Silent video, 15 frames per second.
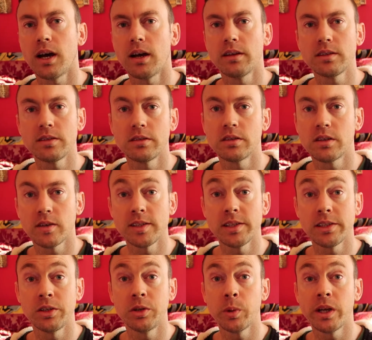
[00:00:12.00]
This is a
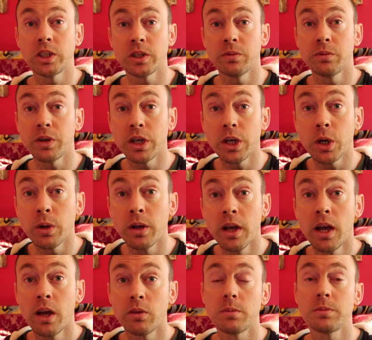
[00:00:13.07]
continuation video
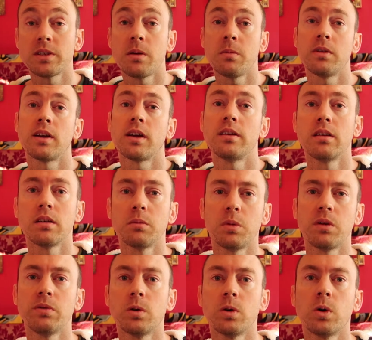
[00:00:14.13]
from something I did
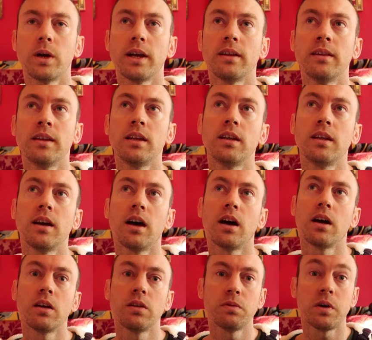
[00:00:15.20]
before in the
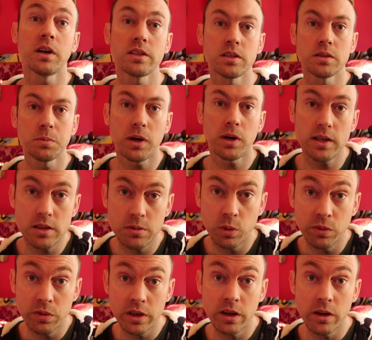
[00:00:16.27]
As Fast as
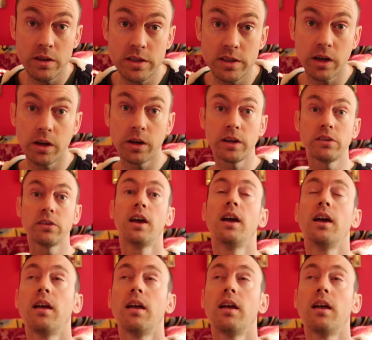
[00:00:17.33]
Possible video series.